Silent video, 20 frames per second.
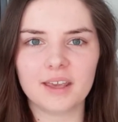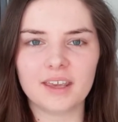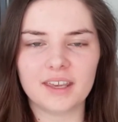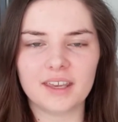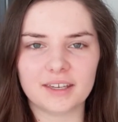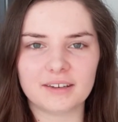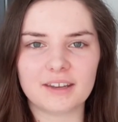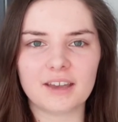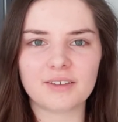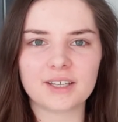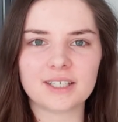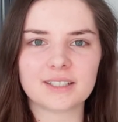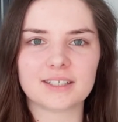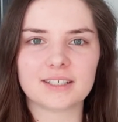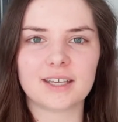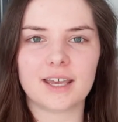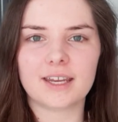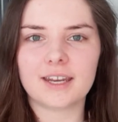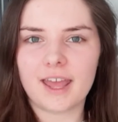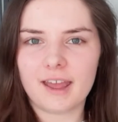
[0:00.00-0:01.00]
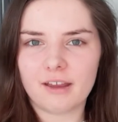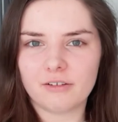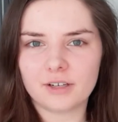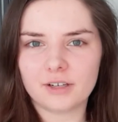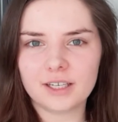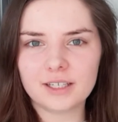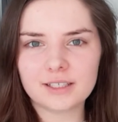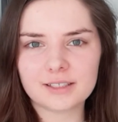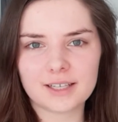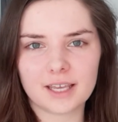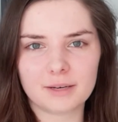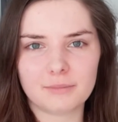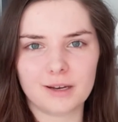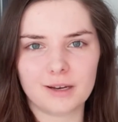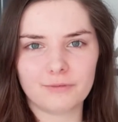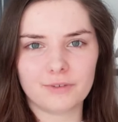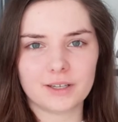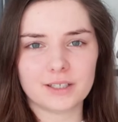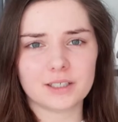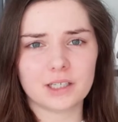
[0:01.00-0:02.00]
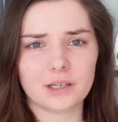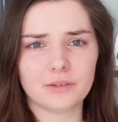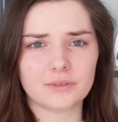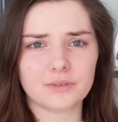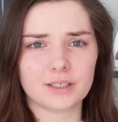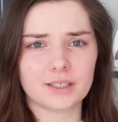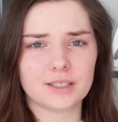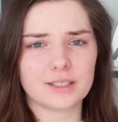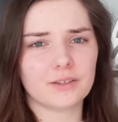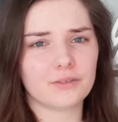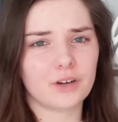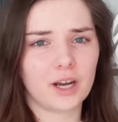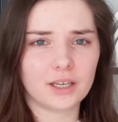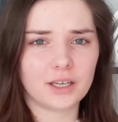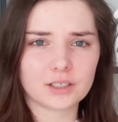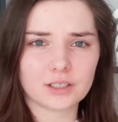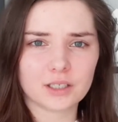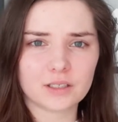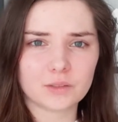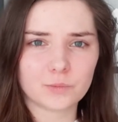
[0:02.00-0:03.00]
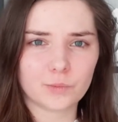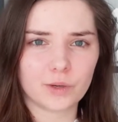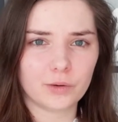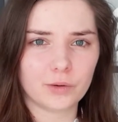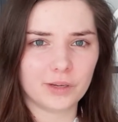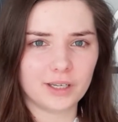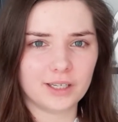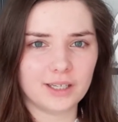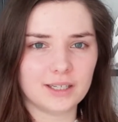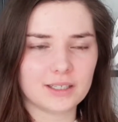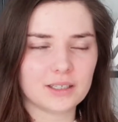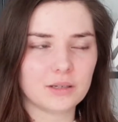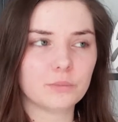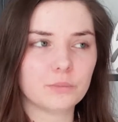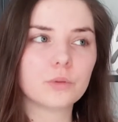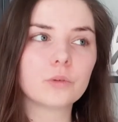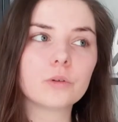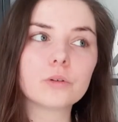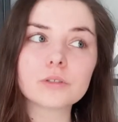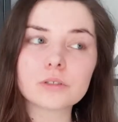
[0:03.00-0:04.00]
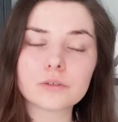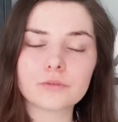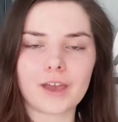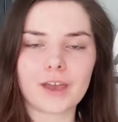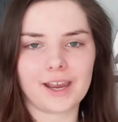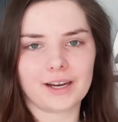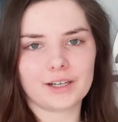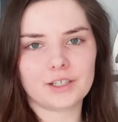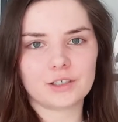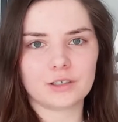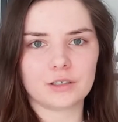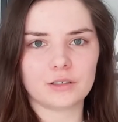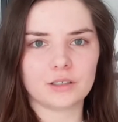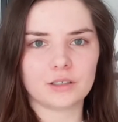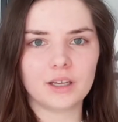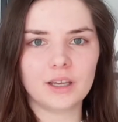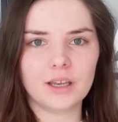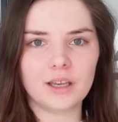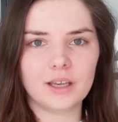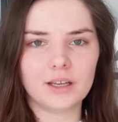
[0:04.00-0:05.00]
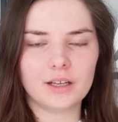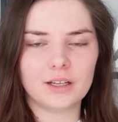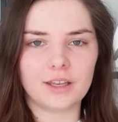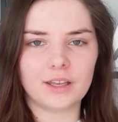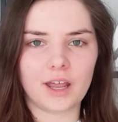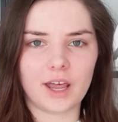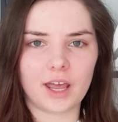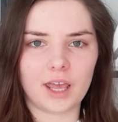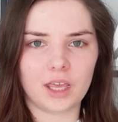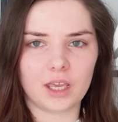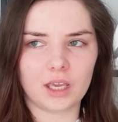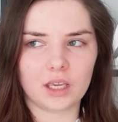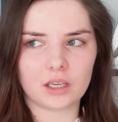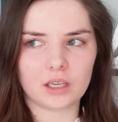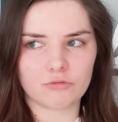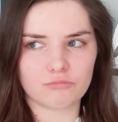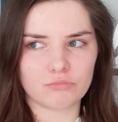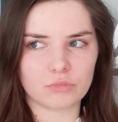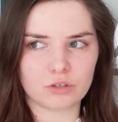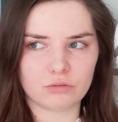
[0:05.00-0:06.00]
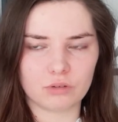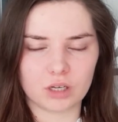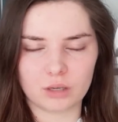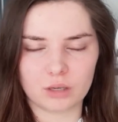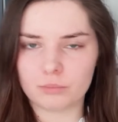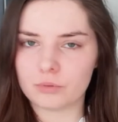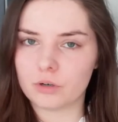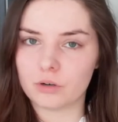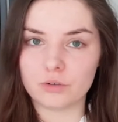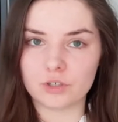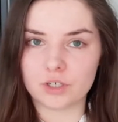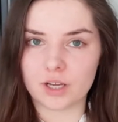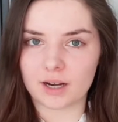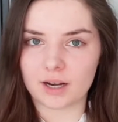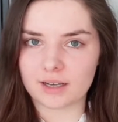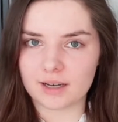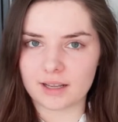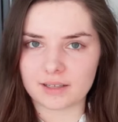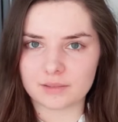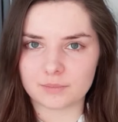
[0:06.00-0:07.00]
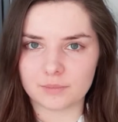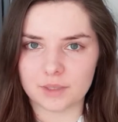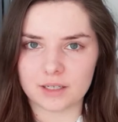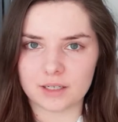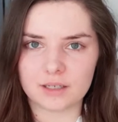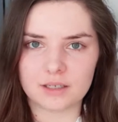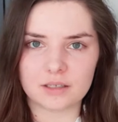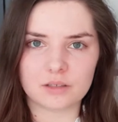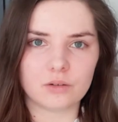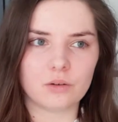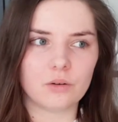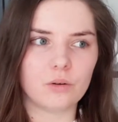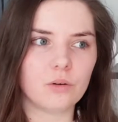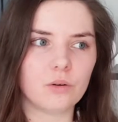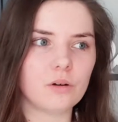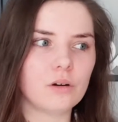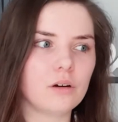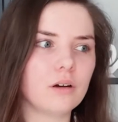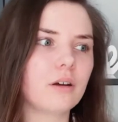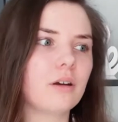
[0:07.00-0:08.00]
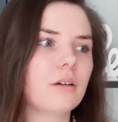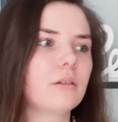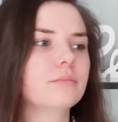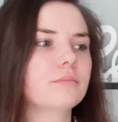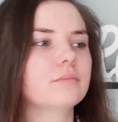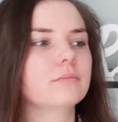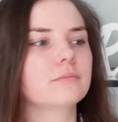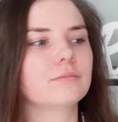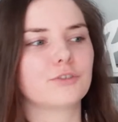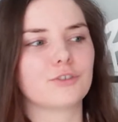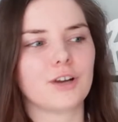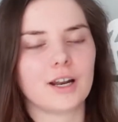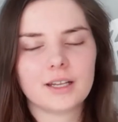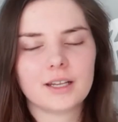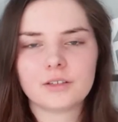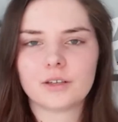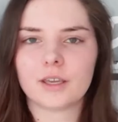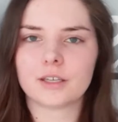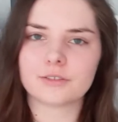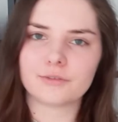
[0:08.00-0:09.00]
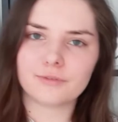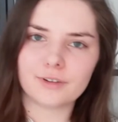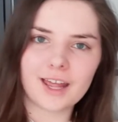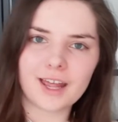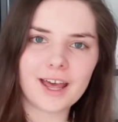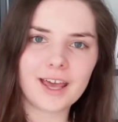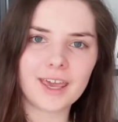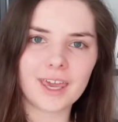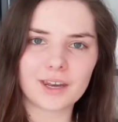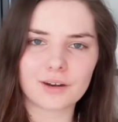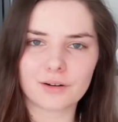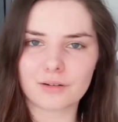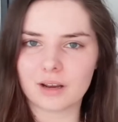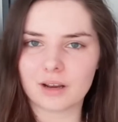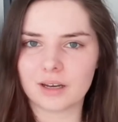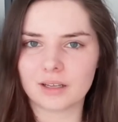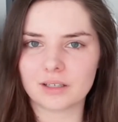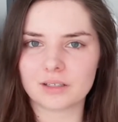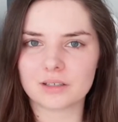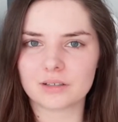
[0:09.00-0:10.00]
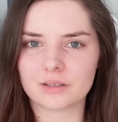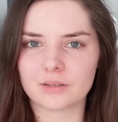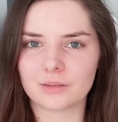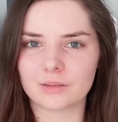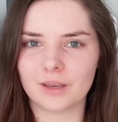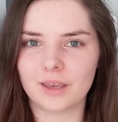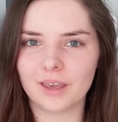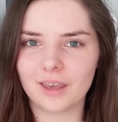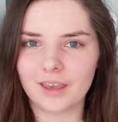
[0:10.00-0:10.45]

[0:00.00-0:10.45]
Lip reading: It governs the sign Aries and manifests often in situations where we need impulsive action, like doing a project last minute, or running to catch a flight, or running to,